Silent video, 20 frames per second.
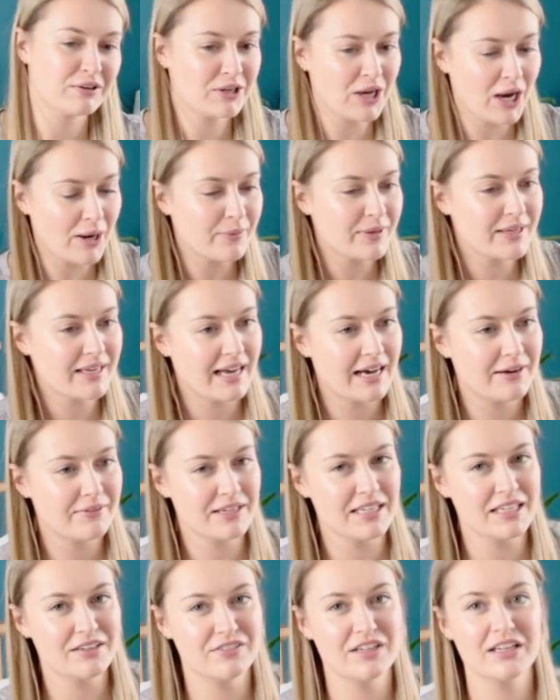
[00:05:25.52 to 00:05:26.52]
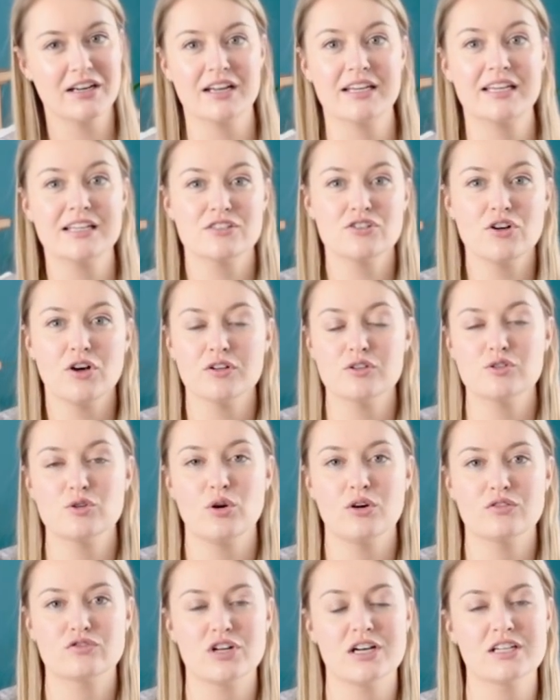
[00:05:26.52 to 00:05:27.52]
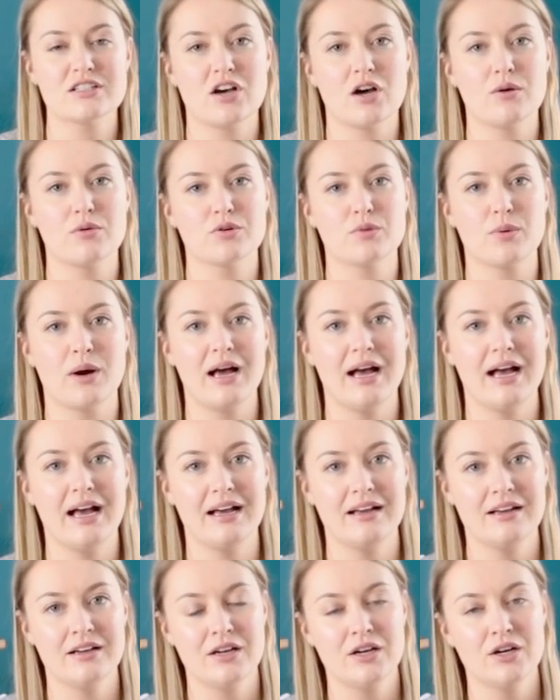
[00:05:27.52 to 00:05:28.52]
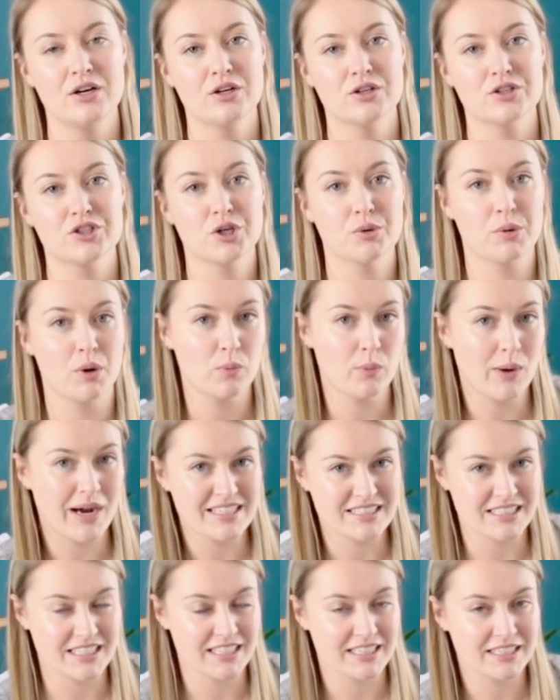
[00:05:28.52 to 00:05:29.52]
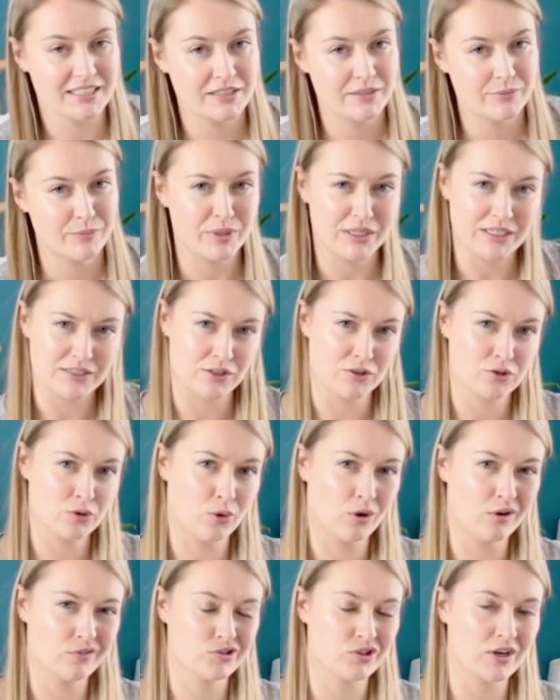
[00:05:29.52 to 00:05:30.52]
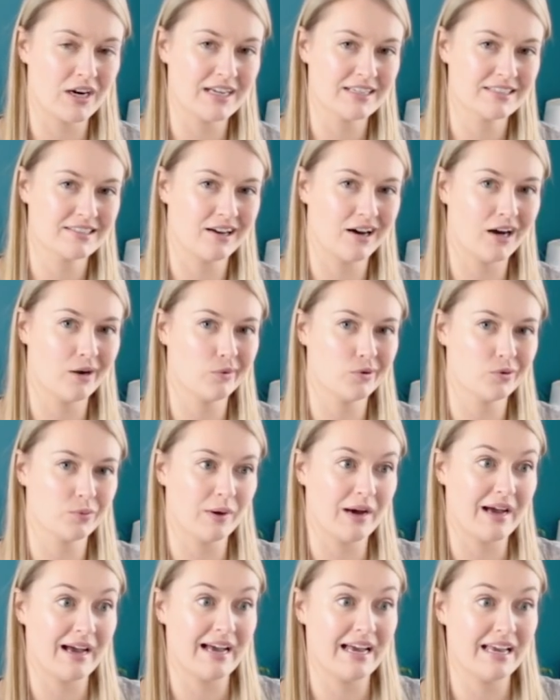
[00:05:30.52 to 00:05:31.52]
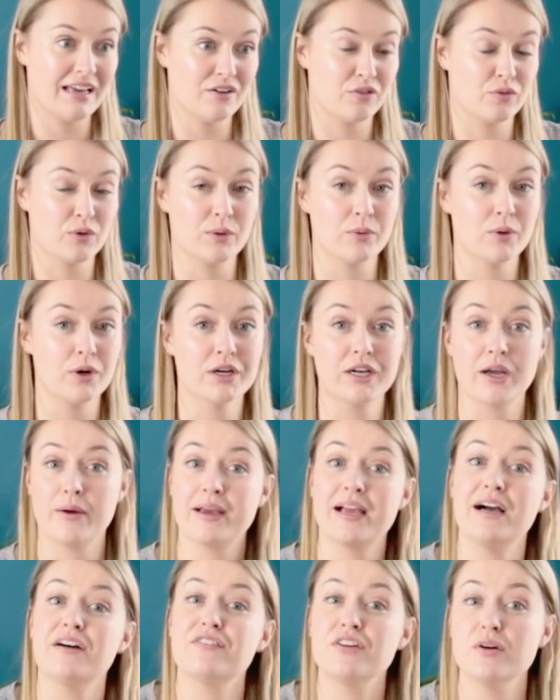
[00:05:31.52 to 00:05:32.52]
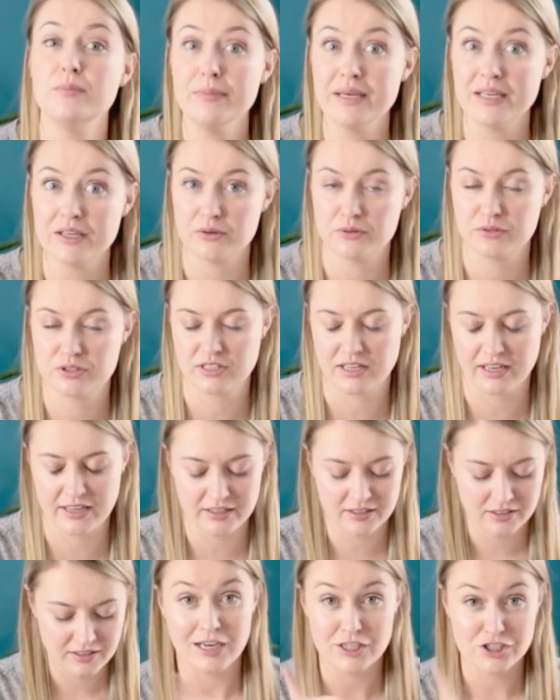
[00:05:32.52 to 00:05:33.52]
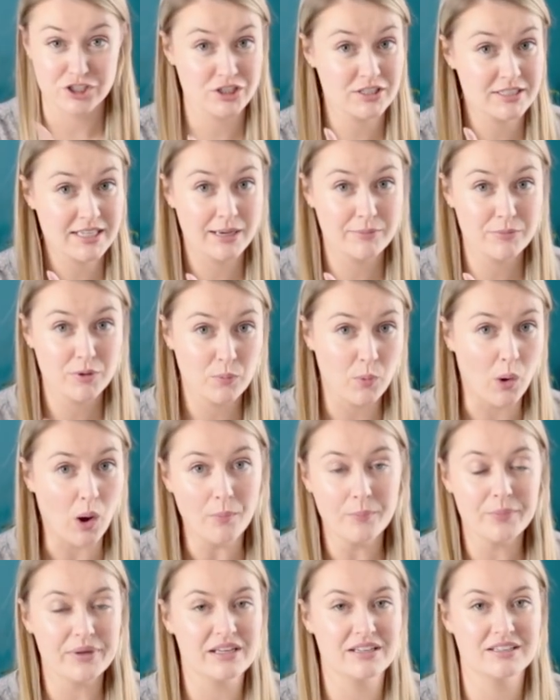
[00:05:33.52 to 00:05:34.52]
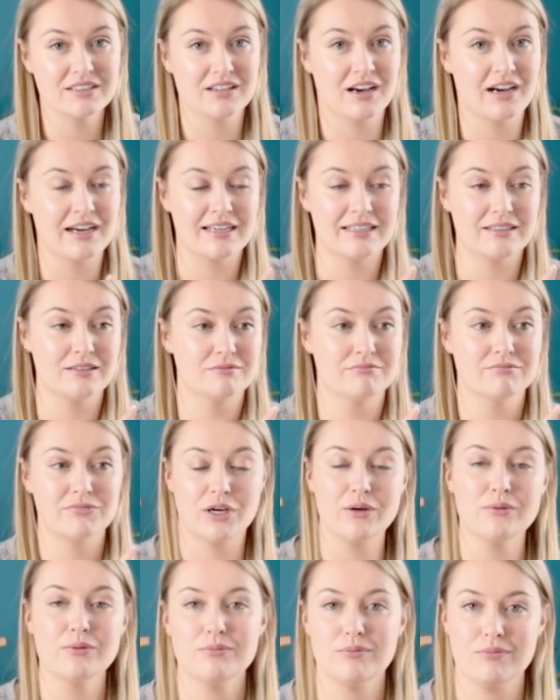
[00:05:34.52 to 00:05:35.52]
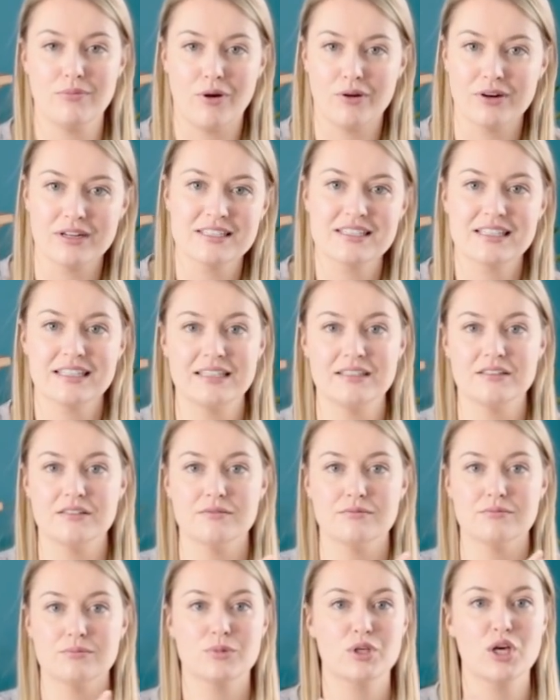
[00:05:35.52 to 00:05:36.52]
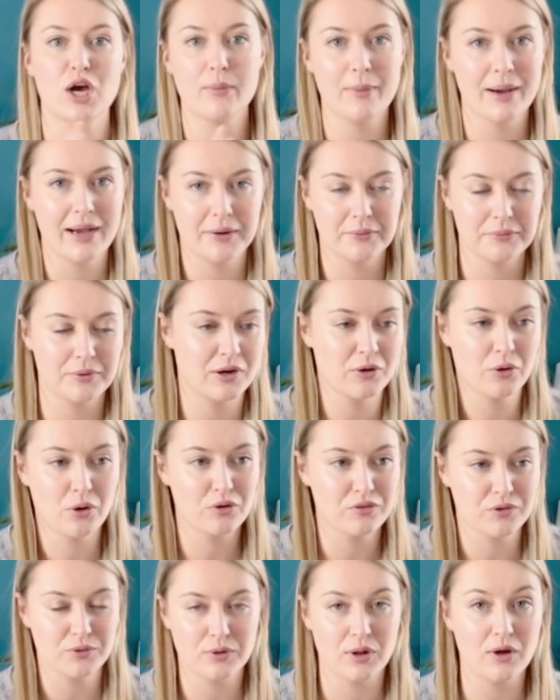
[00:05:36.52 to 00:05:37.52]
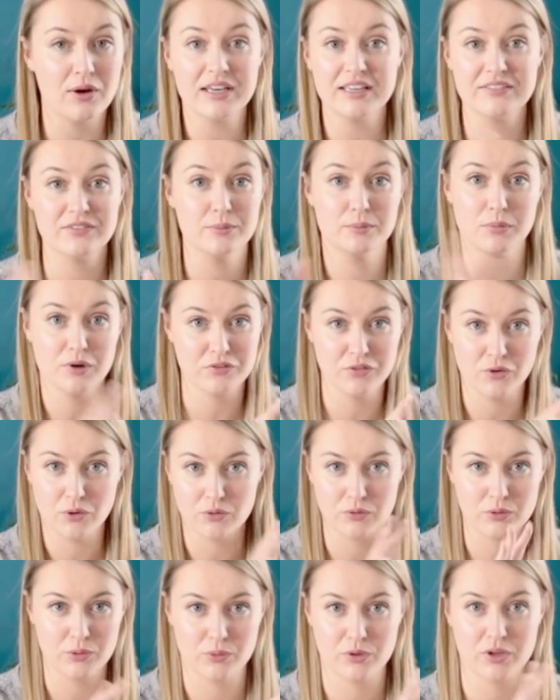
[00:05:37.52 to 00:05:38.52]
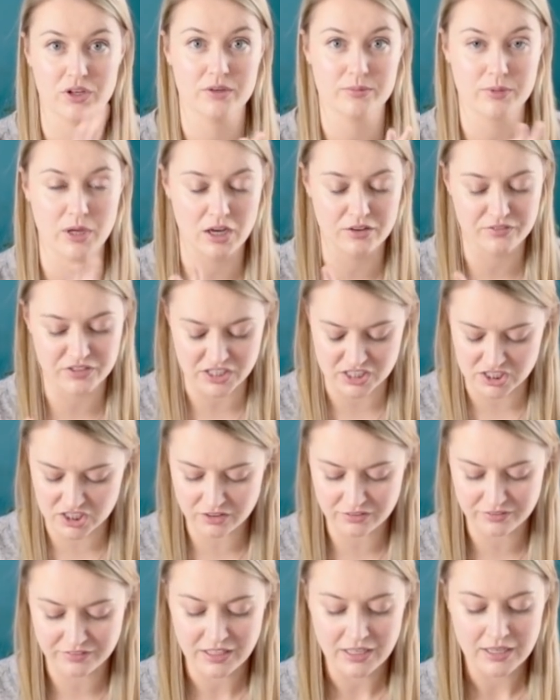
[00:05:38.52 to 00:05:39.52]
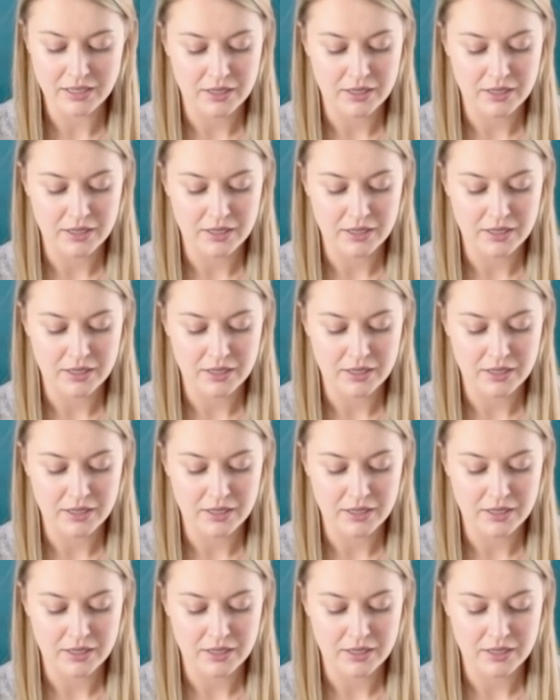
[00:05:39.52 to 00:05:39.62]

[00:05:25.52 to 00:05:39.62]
going out evening. Like, it's not the sort of dress I would wear to a wedding, but it's the sort of dress I would wear if we were going out for a meal, say. I just kept the one because I don't honestly go out an awful lot, even before all the COVID-y stuff.